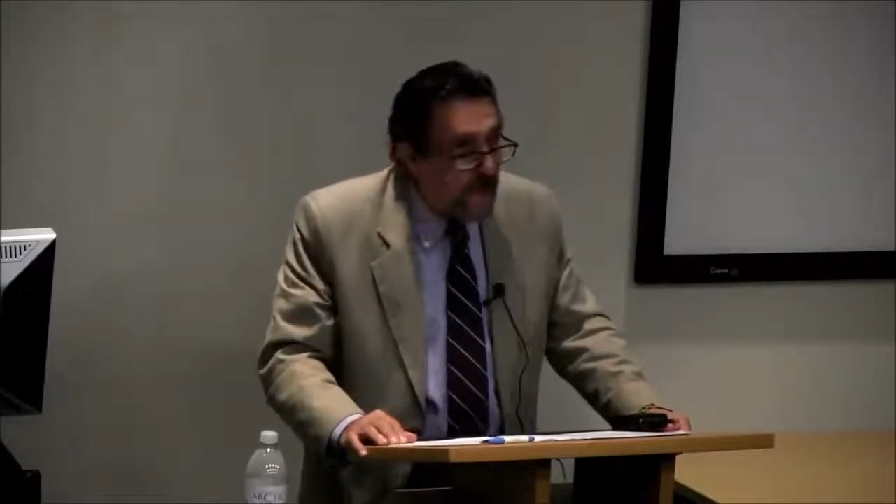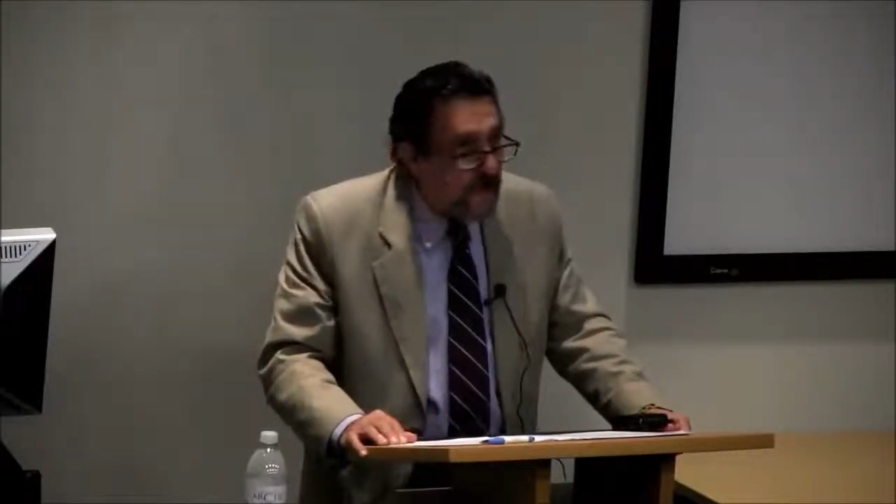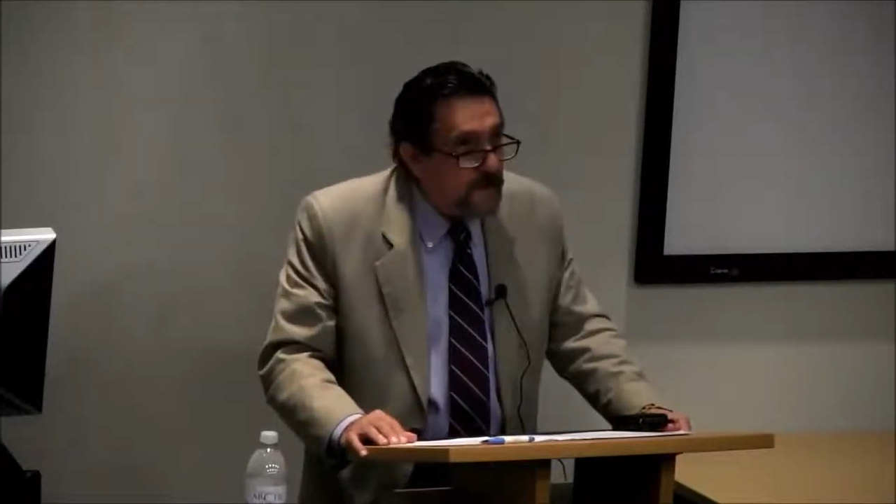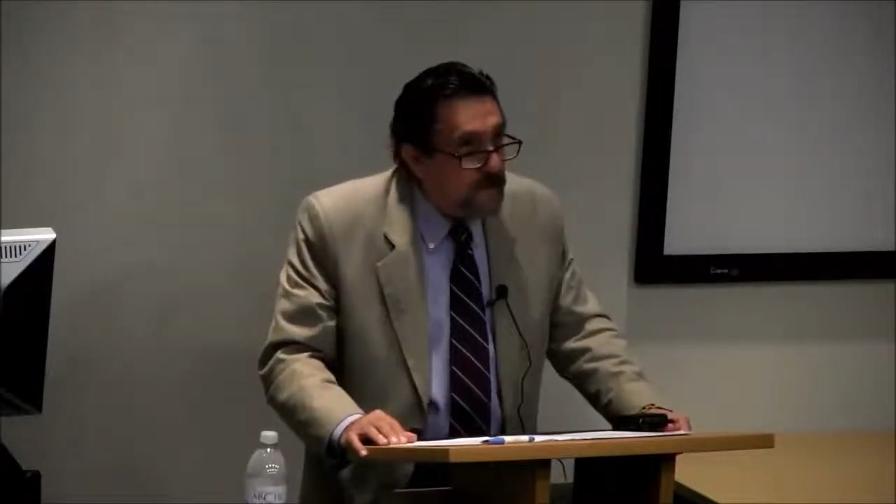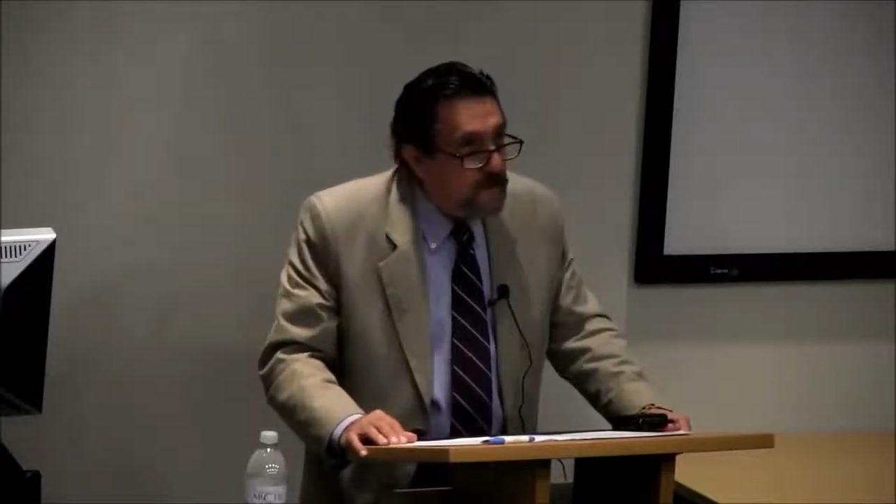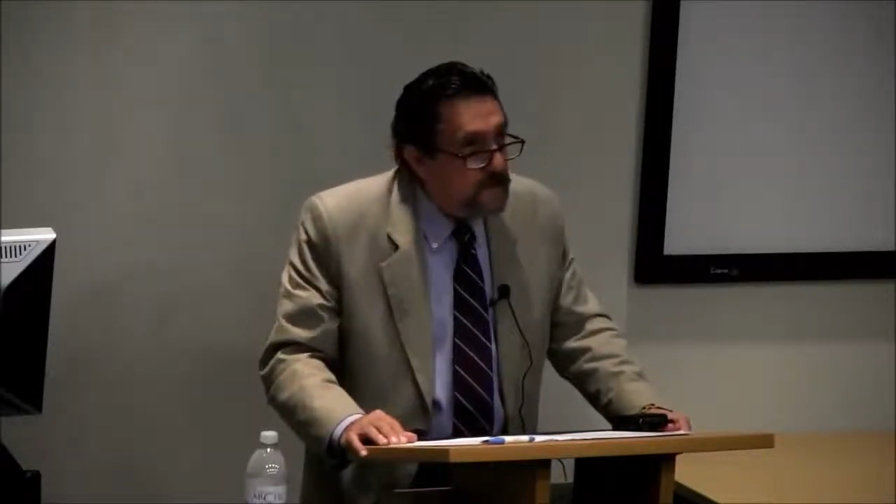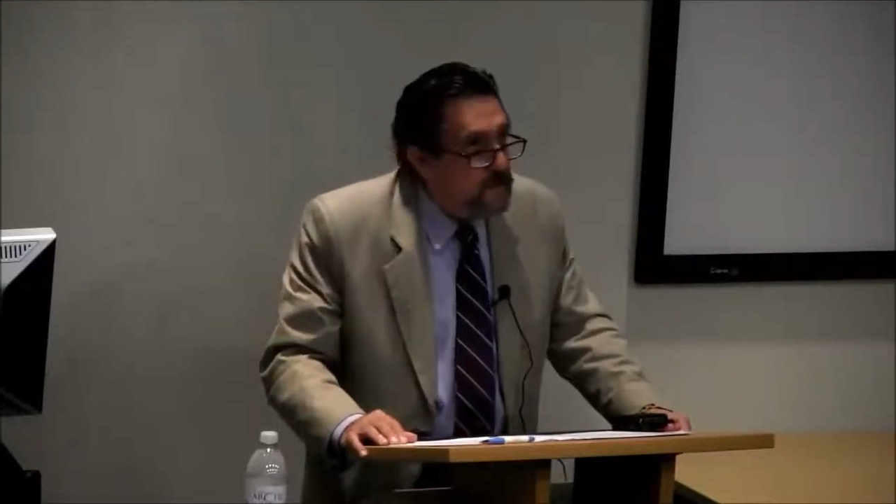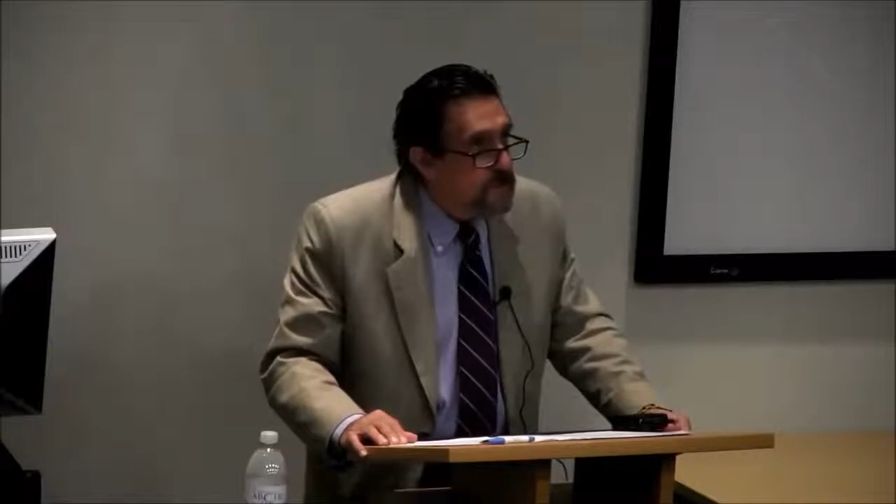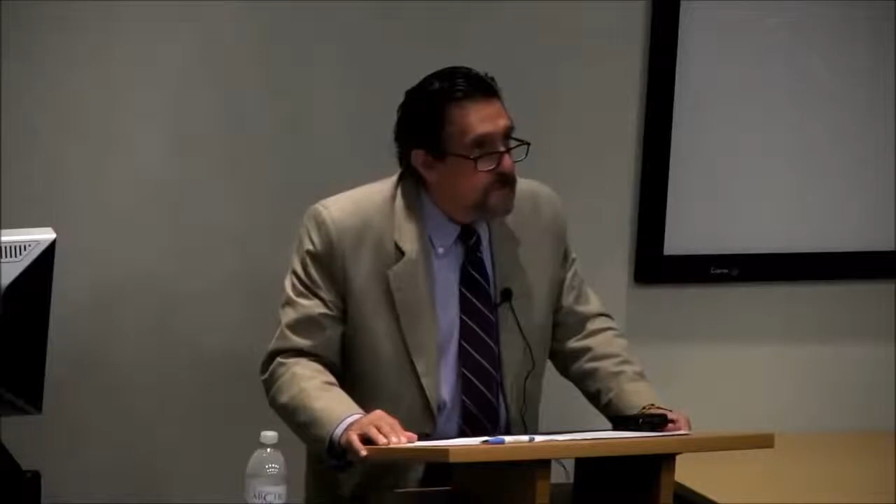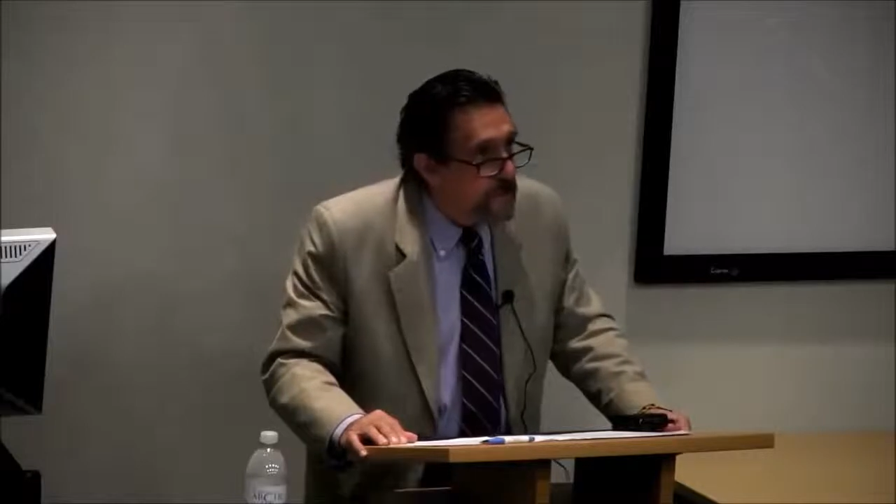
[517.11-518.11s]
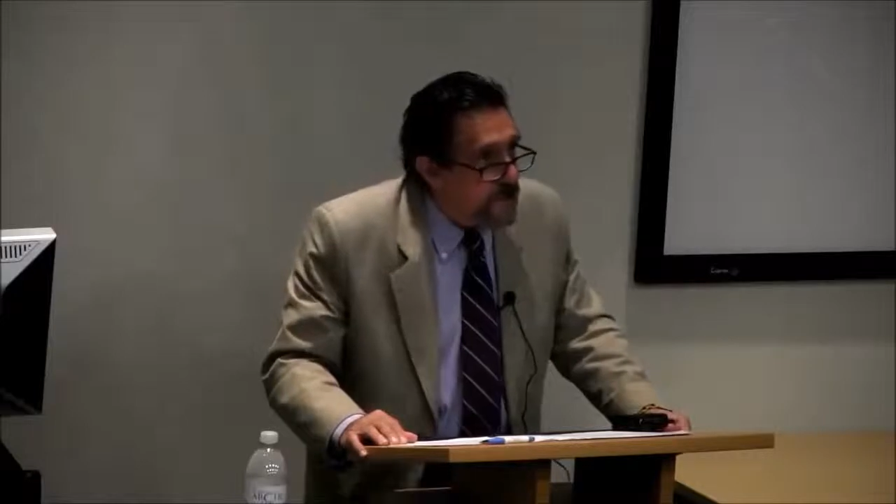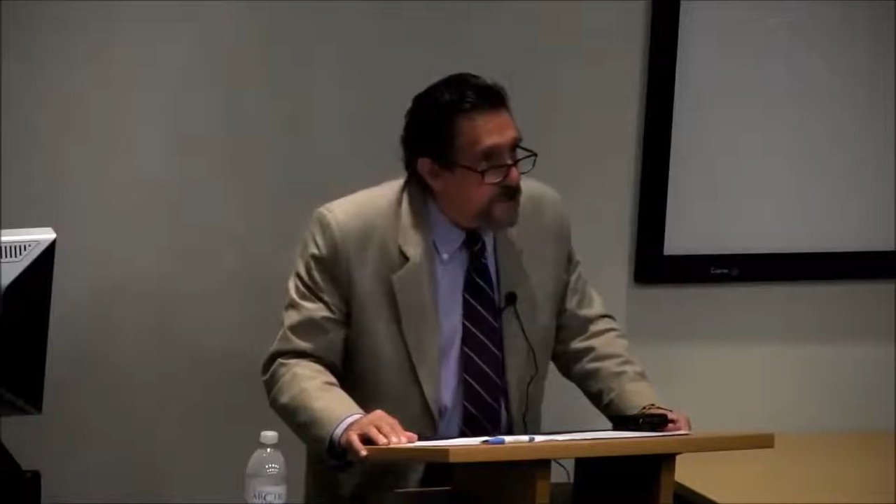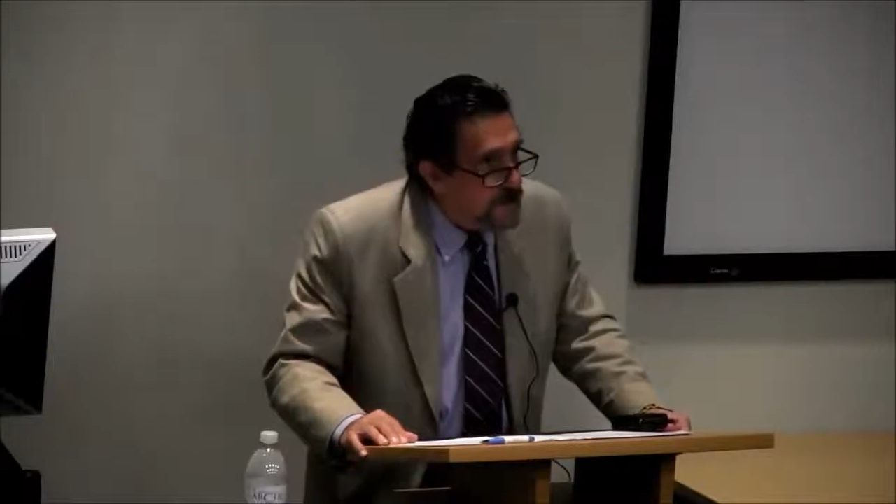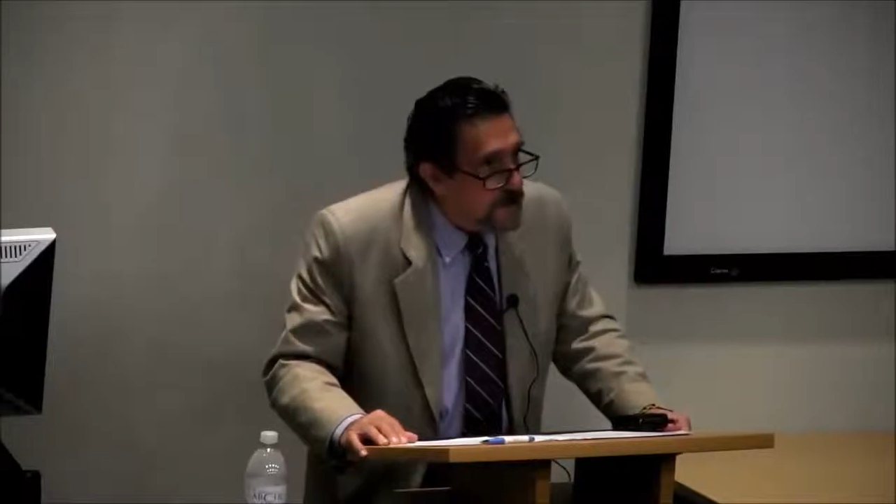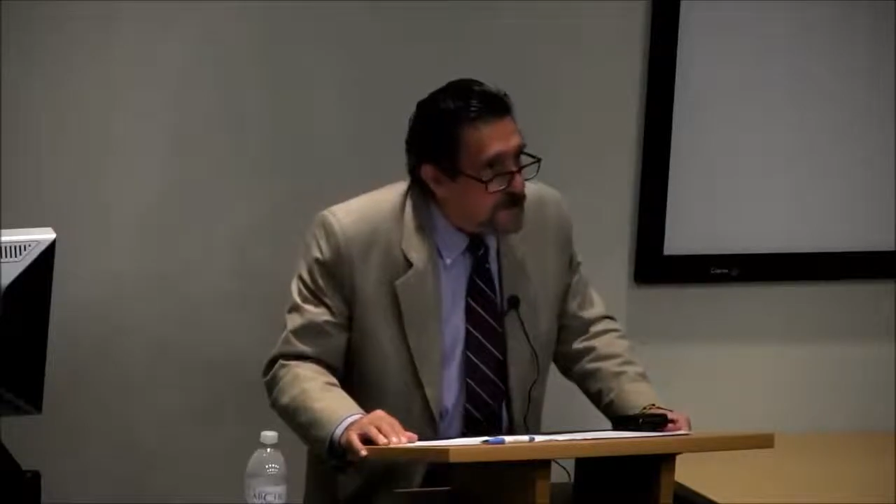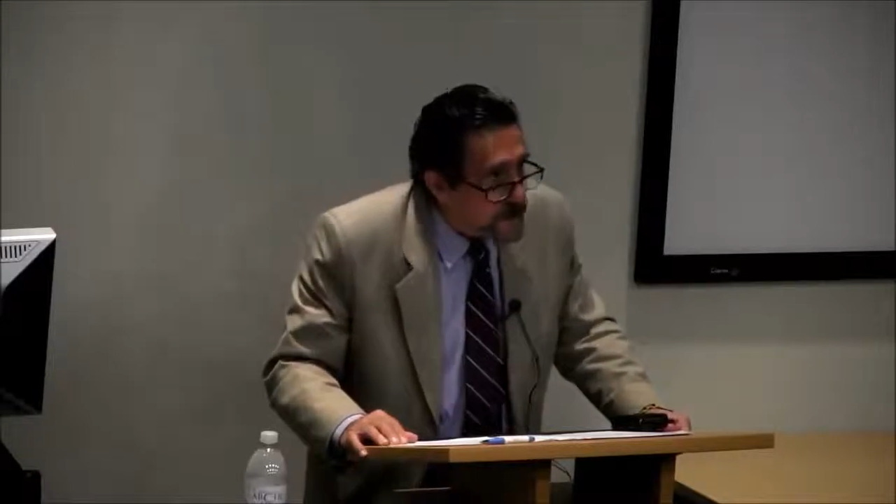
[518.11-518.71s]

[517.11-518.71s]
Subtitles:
that which was made in